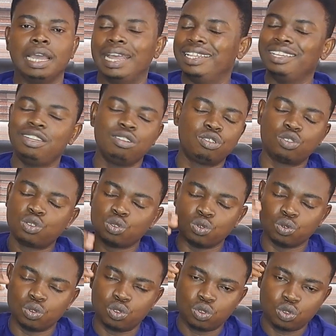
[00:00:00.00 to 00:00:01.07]
I need
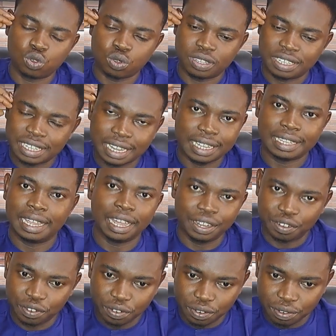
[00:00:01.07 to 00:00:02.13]
you to take
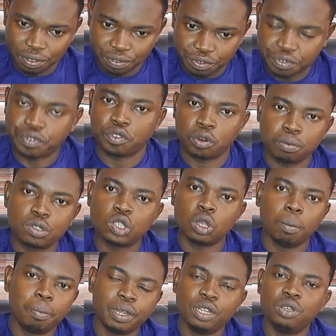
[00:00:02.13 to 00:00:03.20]
that from
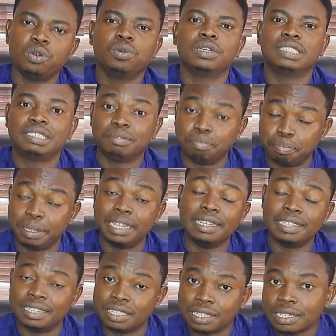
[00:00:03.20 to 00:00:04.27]
somebody who has been
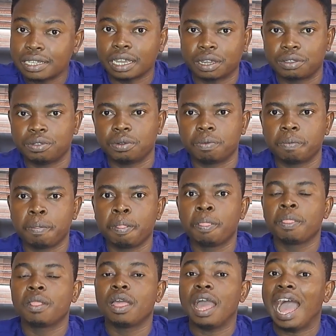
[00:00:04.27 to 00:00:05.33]
in this sector.
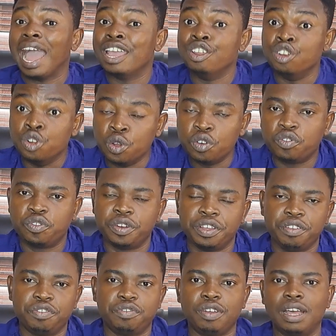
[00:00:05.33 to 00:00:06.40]
I know for
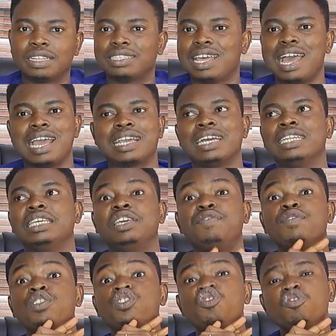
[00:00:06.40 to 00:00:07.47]
a fact, I can
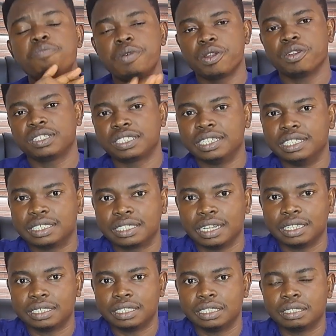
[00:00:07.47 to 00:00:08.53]
give numerous
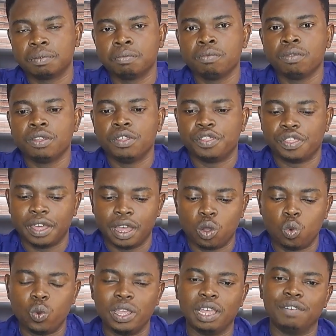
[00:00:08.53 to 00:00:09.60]
instances
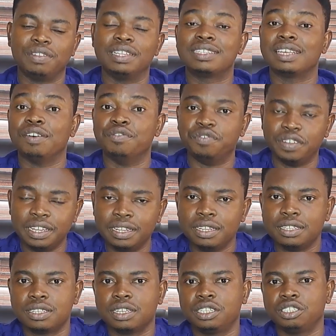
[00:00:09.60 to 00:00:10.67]
that we have
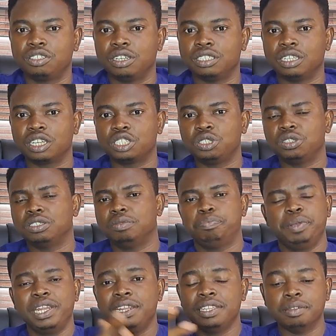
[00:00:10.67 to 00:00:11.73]
intervened in certain transactions.
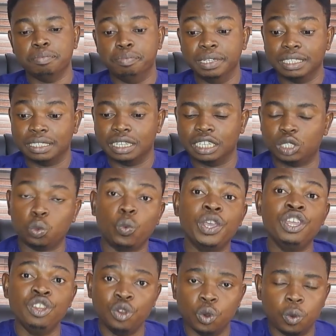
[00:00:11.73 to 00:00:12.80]
Being in the business,
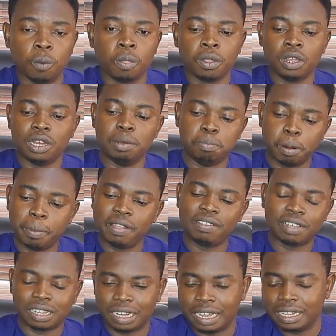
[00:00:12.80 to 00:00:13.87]
we know the
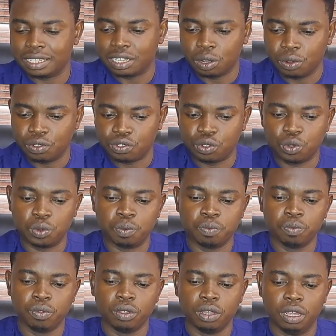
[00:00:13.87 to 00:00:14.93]
moment a client tells you,
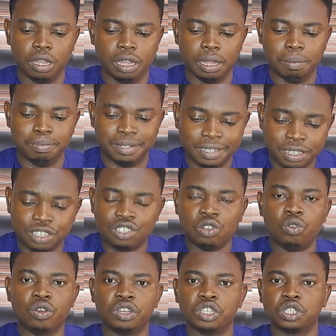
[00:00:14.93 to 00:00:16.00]
this is
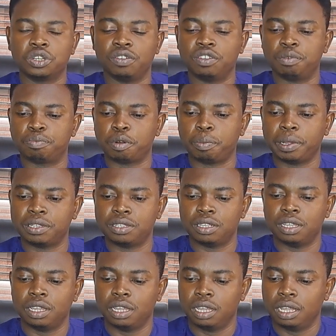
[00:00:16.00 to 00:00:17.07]
the location of the
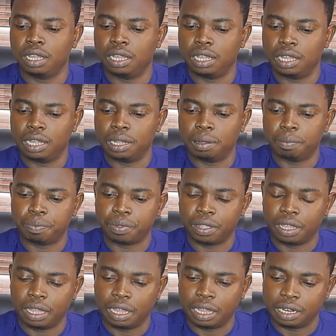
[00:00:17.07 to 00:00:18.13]
property,
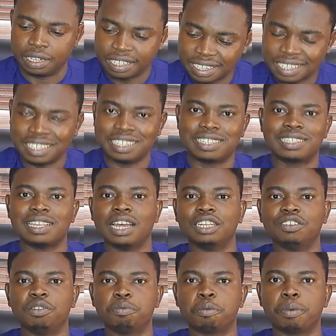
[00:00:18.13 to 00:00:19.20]
and this is the
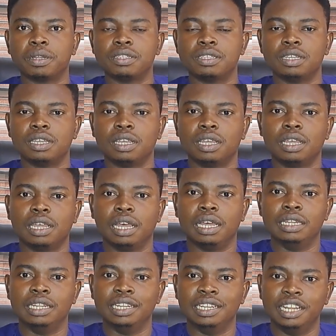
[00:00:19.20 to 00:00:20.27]
size of the property,
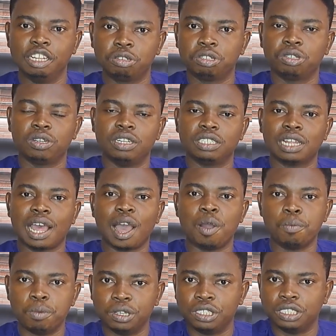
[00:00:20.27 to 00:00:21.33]
and then the next question is,
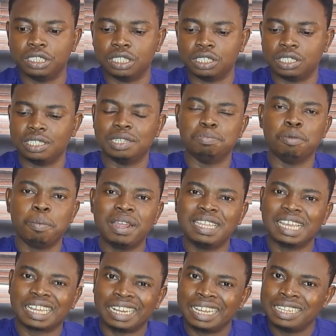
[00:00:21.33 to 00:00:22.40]
how much is it? The
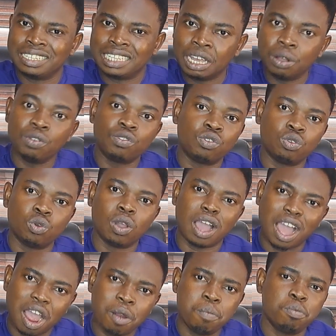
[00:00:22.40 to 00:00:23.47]
moment a client tells you
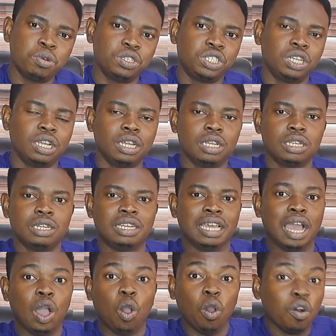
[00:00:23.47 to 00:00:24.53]
how much
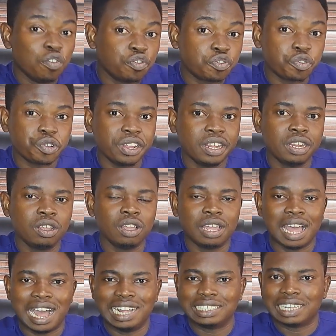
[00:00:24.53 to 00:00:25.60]
they are offering
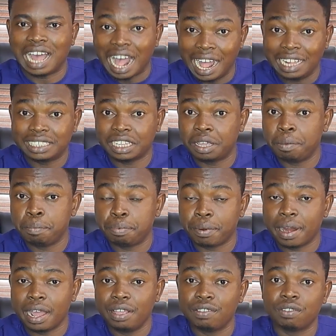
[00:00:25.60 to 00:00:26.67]
as asking
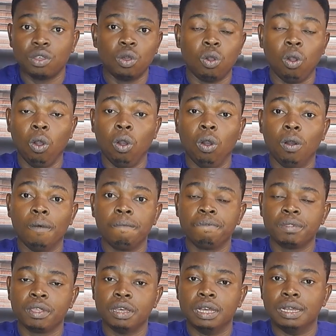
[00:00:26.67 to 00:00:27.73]
price or
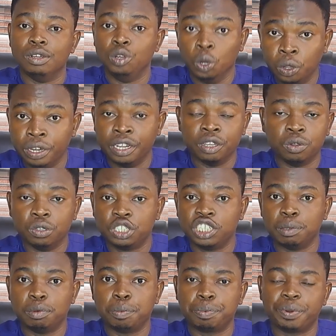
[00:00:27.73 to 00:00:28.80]
a
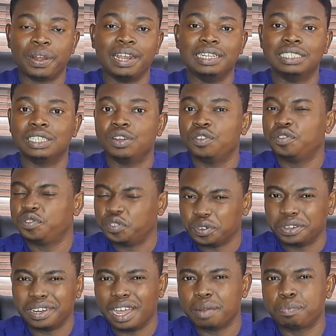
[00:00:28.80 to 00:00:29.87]
non-negotiable price
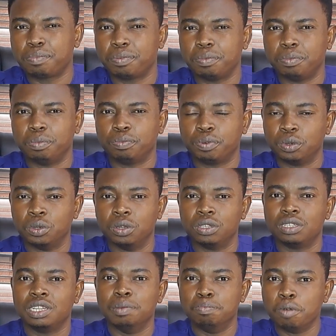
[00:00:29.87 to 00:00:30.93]
for that
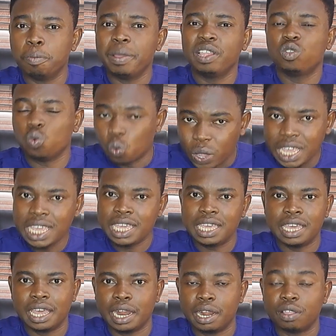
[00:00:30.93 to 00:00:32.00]
product, the moment we
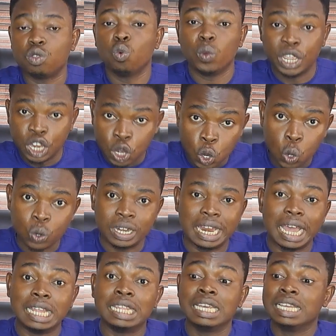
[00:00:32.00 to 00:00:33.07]
hear it, we know
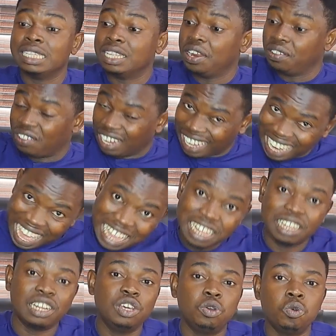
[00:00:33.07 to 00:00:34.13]
that there is a
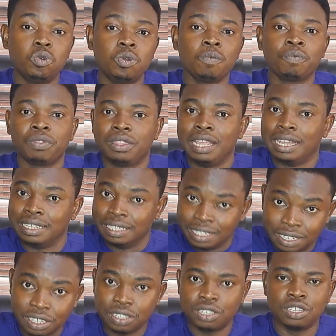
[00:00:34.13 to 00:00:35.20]
likelihood
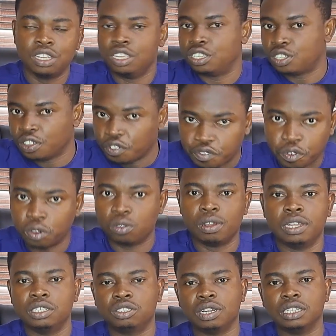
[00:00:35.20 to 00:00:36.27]
that this is a
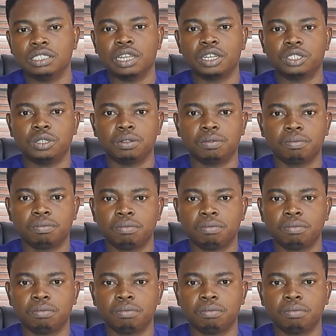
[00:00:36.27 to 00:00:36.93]
fraudulent transaction.